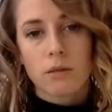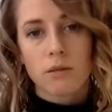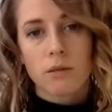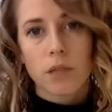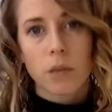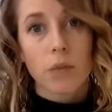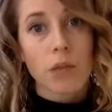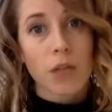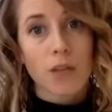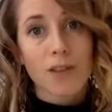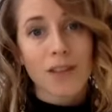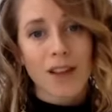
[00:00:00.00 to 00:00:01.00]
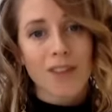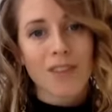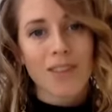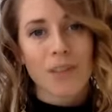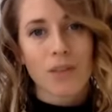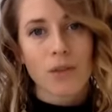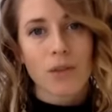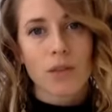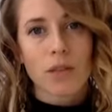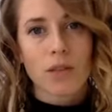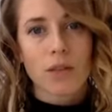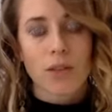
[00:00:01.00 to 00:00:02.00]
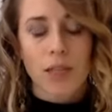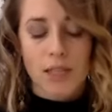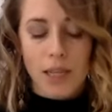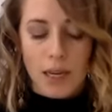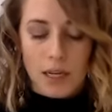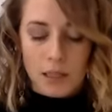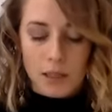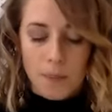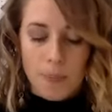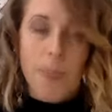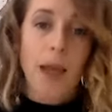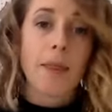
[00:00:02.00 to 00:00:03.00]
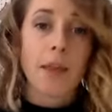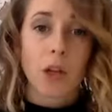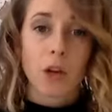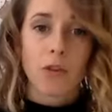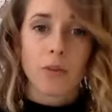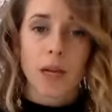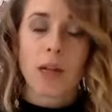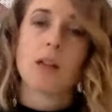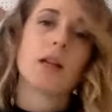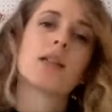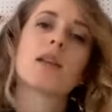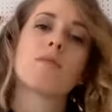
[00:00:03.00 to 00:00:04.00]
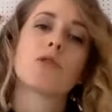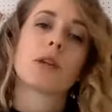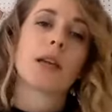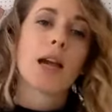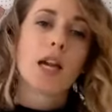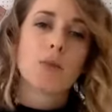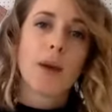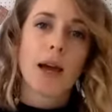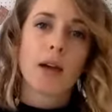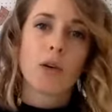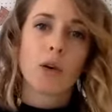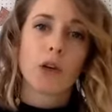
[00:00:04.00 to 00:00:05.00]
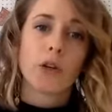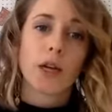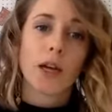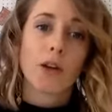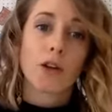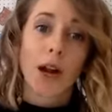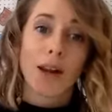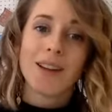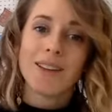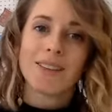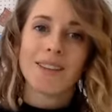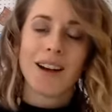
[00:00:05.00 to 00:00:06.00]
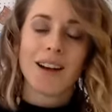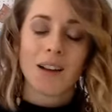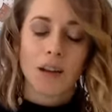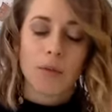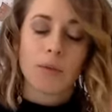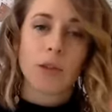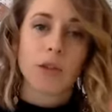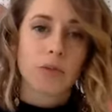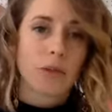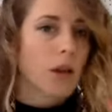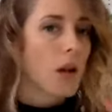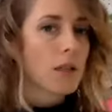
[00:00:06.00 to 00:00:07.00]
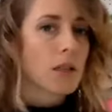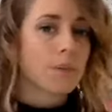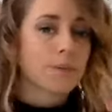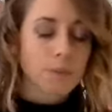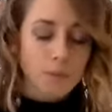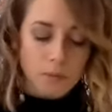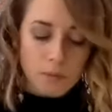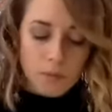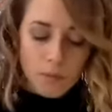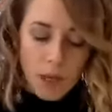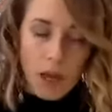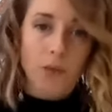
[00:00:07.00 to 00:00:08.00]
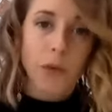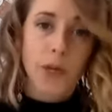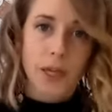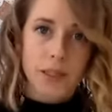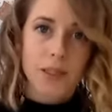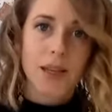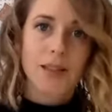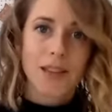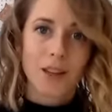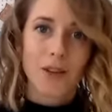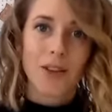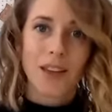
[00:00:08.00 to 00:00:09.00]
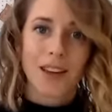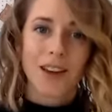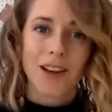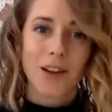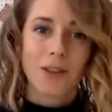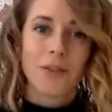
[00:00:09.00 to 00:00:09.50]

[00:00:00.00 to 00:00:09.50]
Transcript: they will take your stuff, because different stores have different aesthetics, and then go from there. A lot of times you'll get cash back or you'll get credit, which is really awesome if you get into that cycle then of